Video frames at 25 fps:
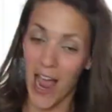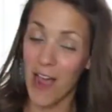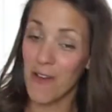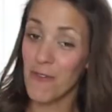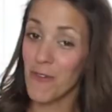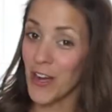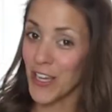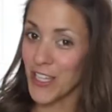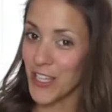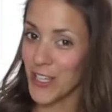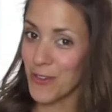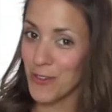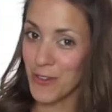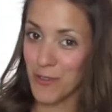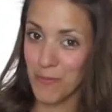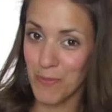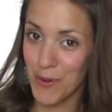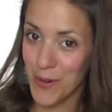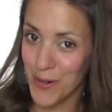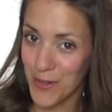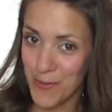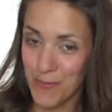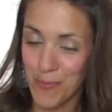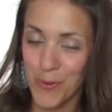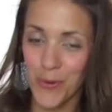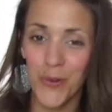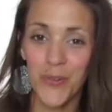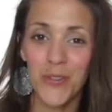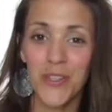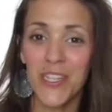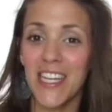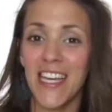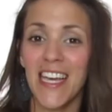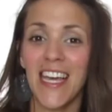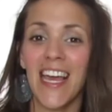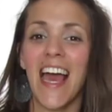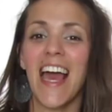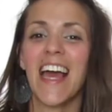I want you to birth
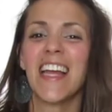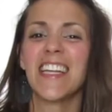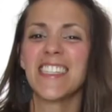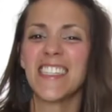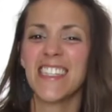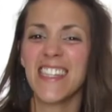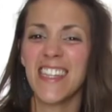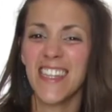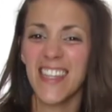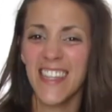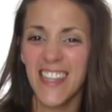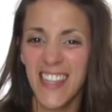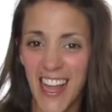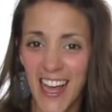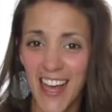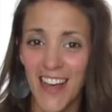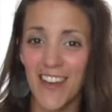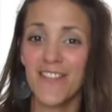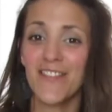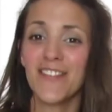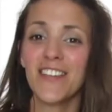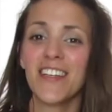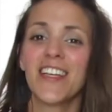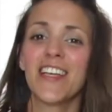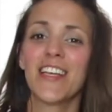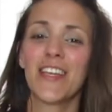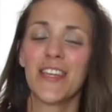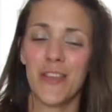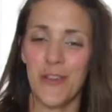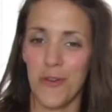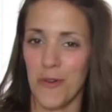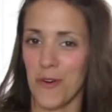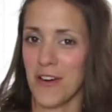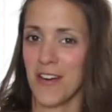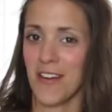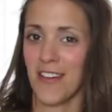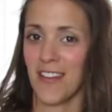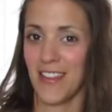boldly and love
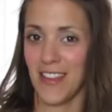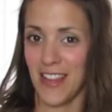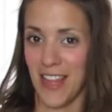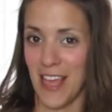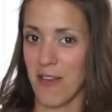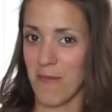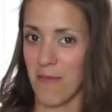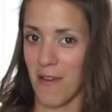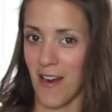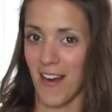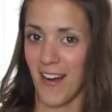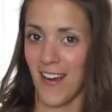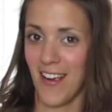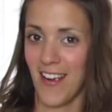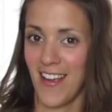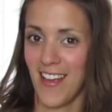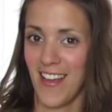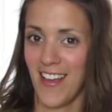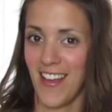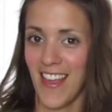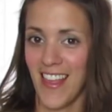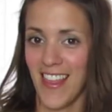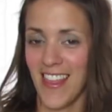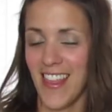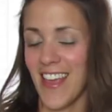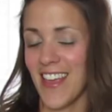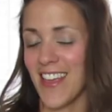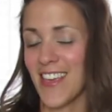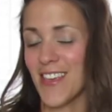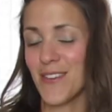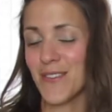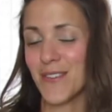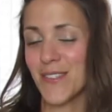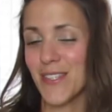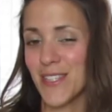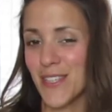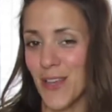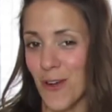your labor. Thank
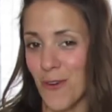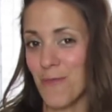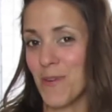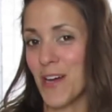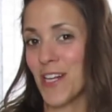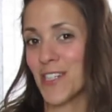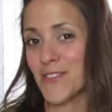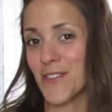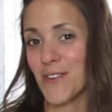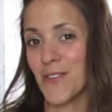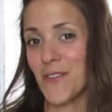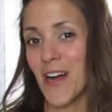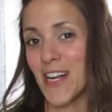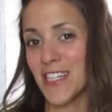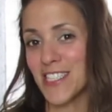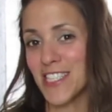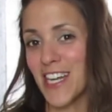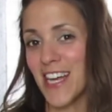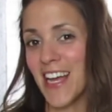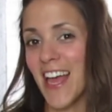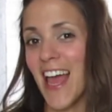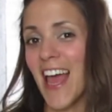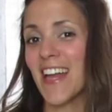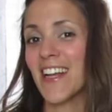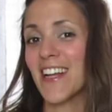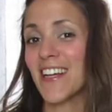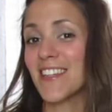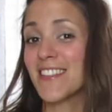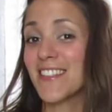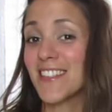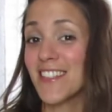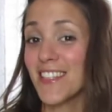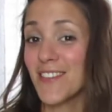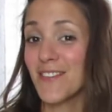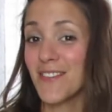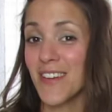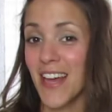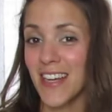you so much for watching, and I'll
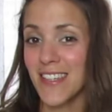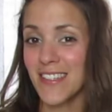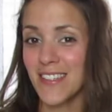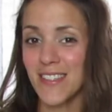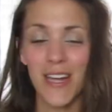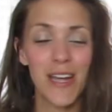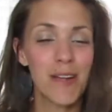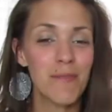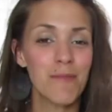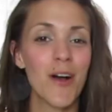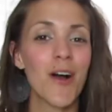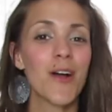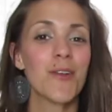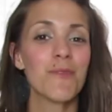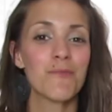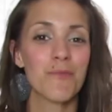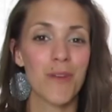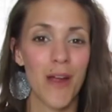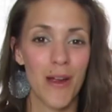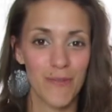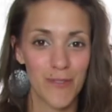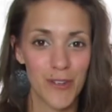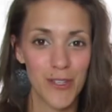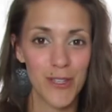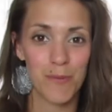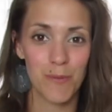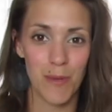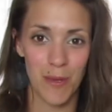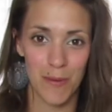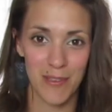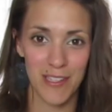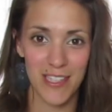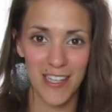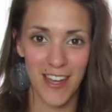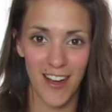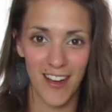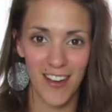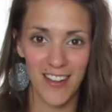see you next time on Brown Roots
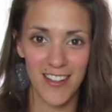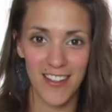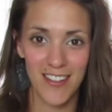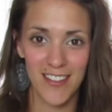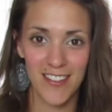Baby Talk.